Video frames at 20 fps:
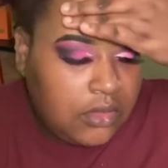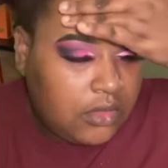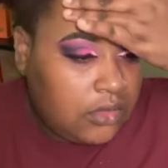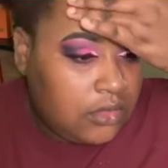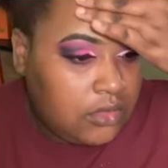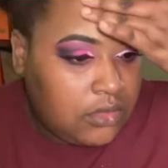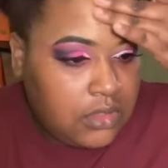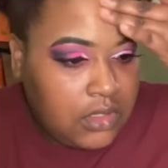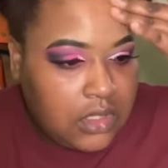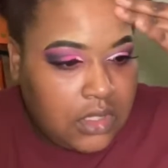
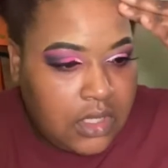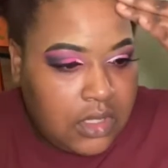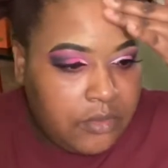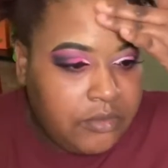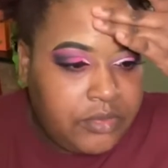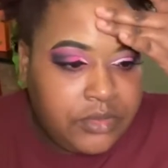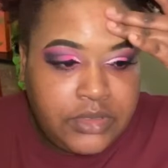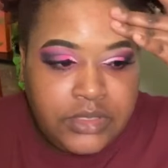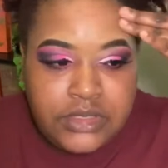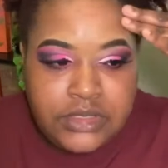the
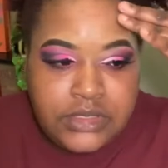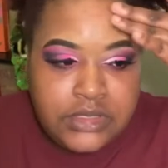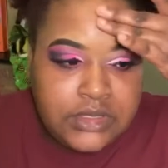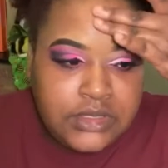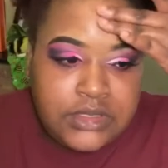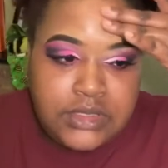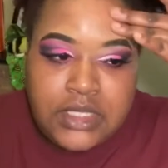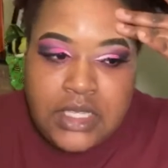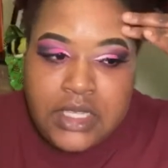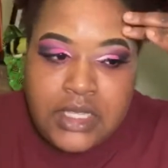company did
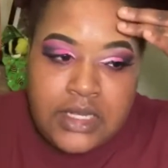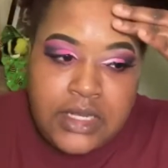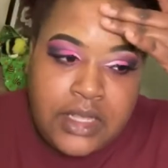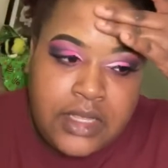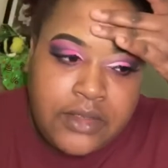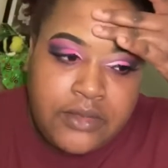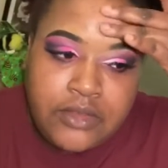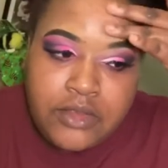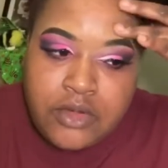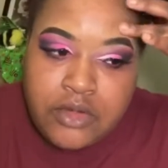say
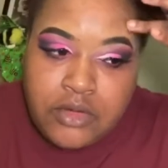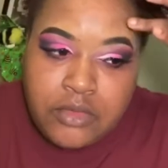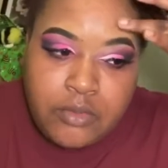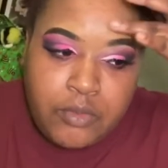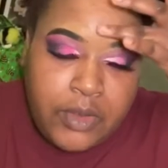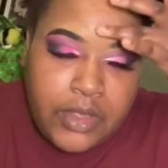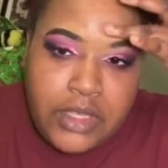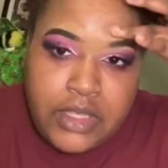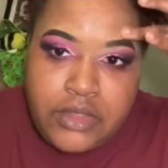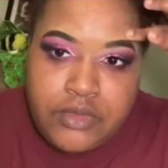like their
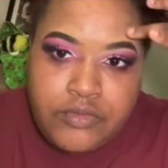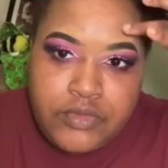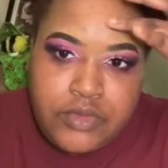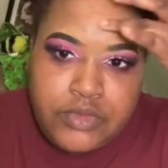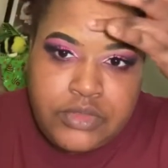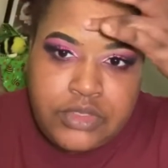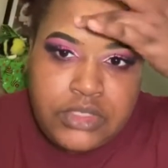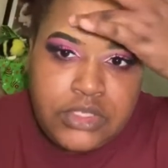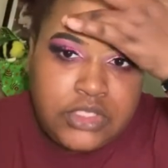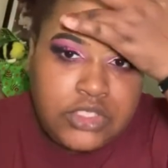way of
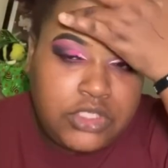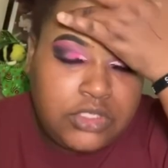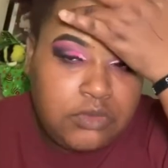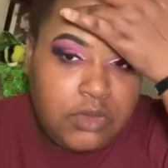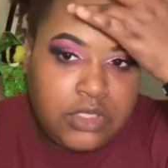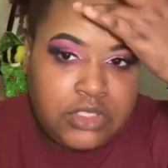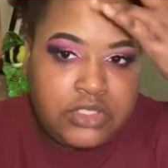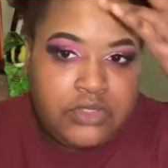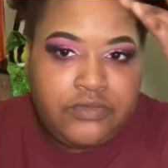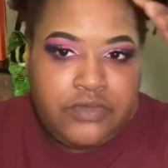using it. She
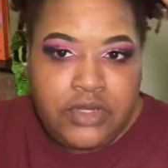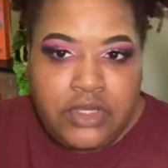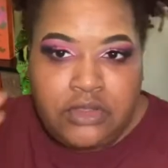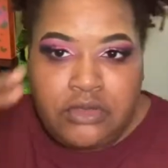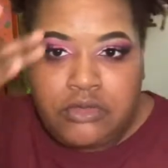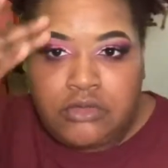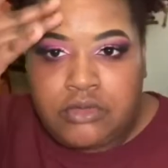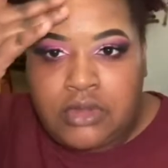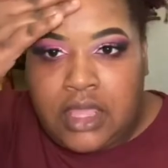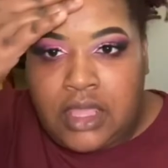watched a video
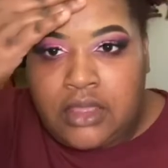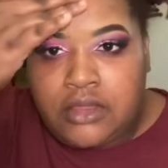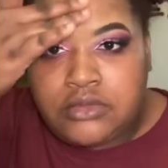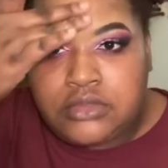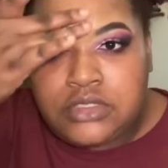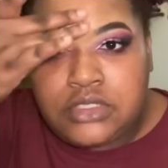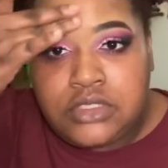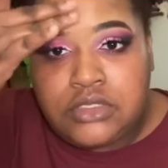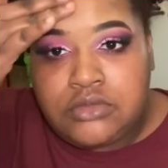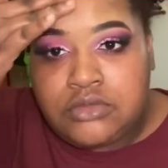on how
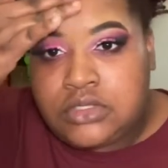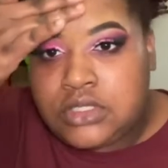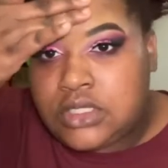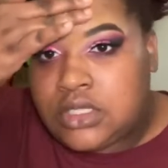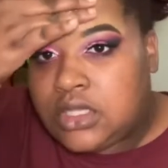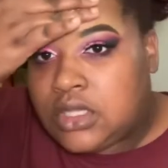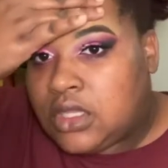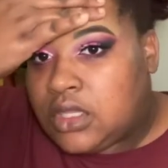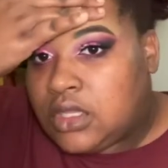to use it